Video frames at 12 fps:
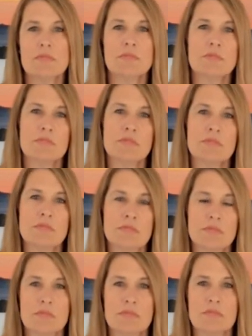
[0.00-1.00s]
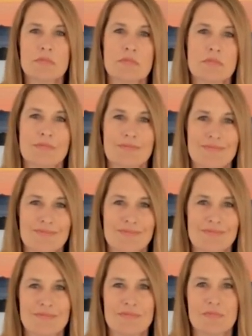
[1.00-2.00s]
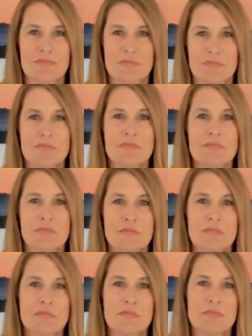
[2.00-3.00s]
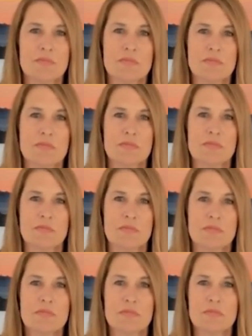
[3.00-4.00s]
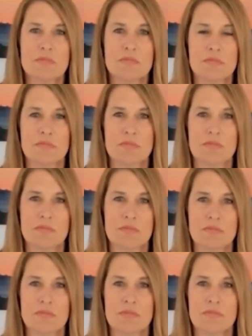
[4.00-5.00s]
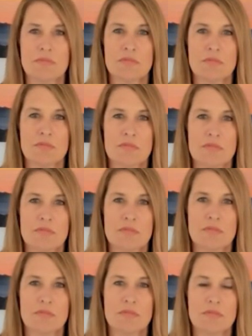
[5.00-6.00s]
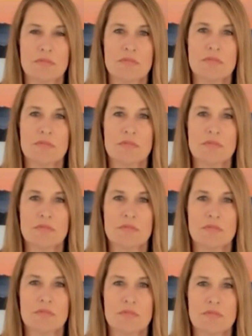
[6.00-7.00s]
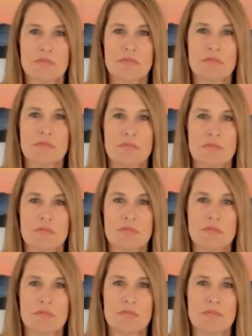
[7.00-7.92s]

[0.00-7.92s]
The person shown says nothing.